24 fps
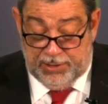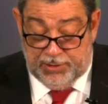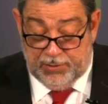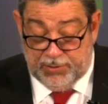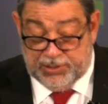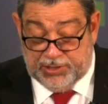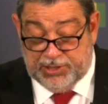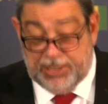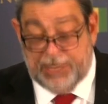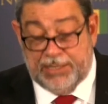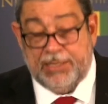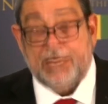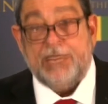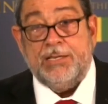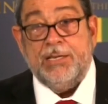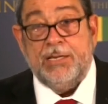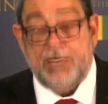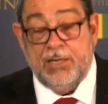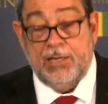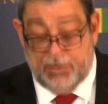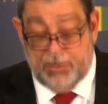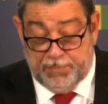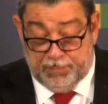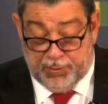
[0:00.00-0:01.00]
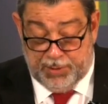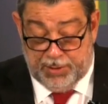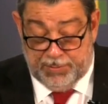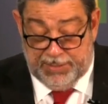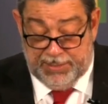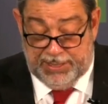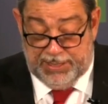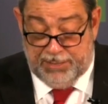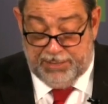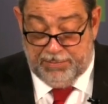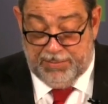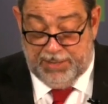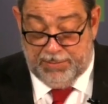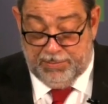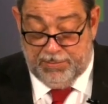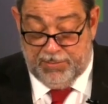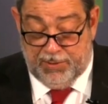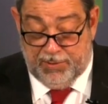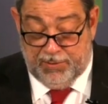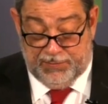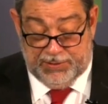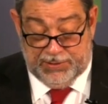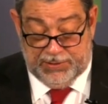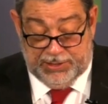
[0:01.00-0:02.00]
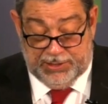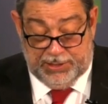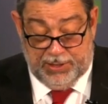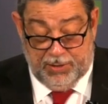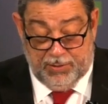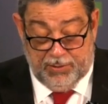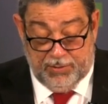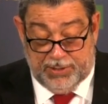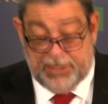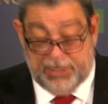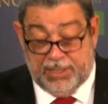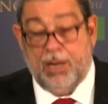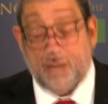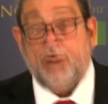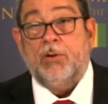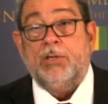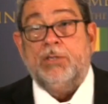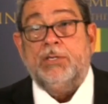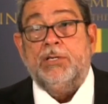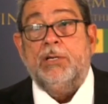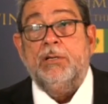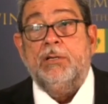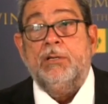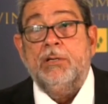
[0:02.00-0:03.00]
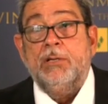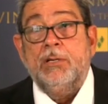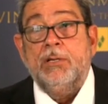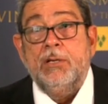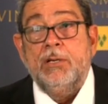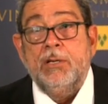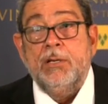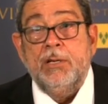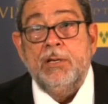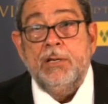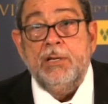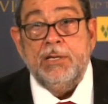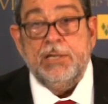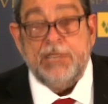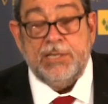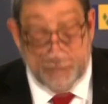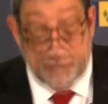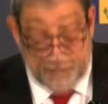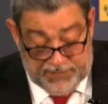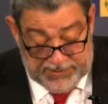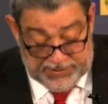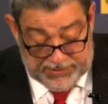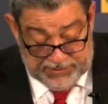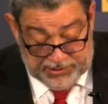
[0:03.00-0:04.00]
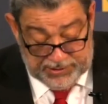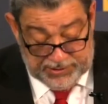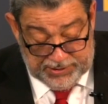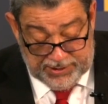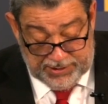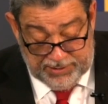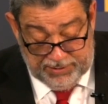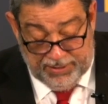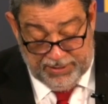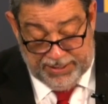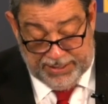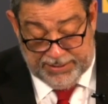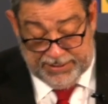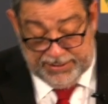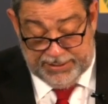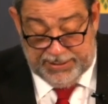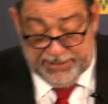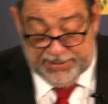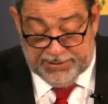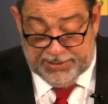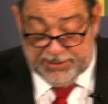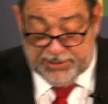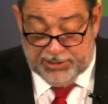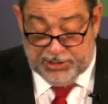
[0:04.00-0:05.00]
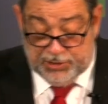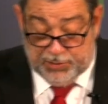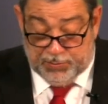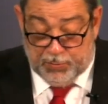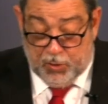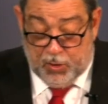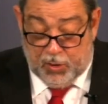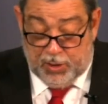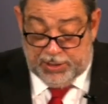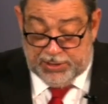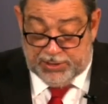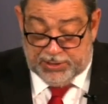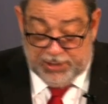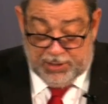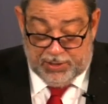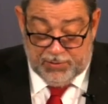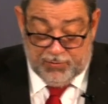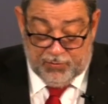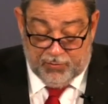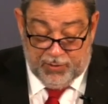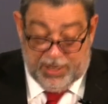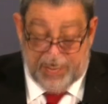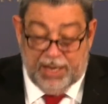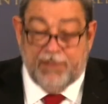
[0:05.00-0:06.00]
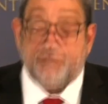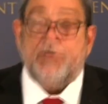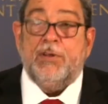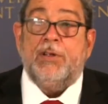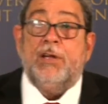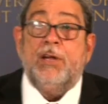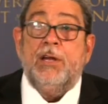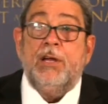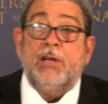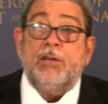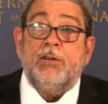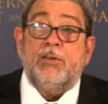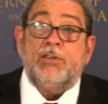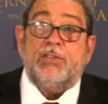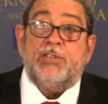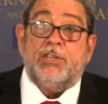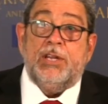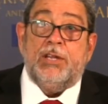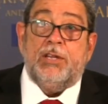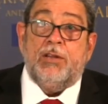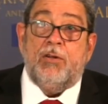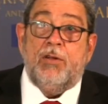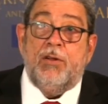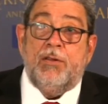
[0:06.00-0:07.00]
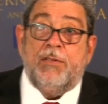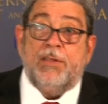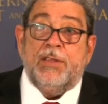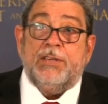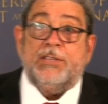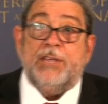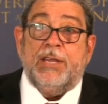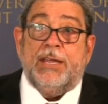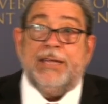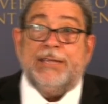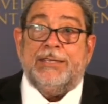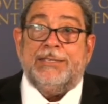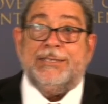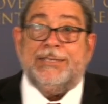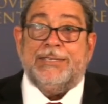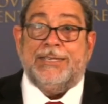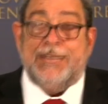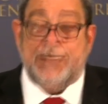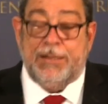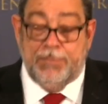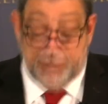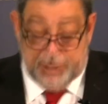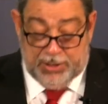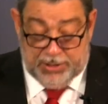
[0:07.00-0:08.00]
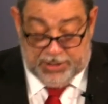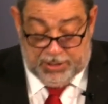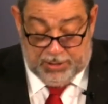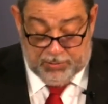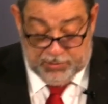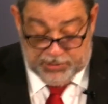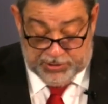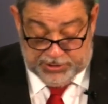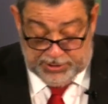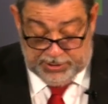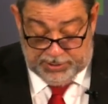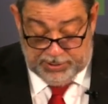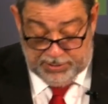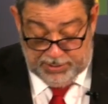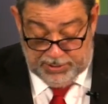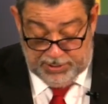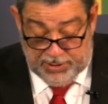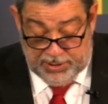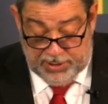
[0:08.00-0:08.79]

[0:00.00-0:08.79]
to sit as a non-permanent member of the Security Council. St. Vincent and the Grenadines is the smallest country ever to sit on this esteemed council.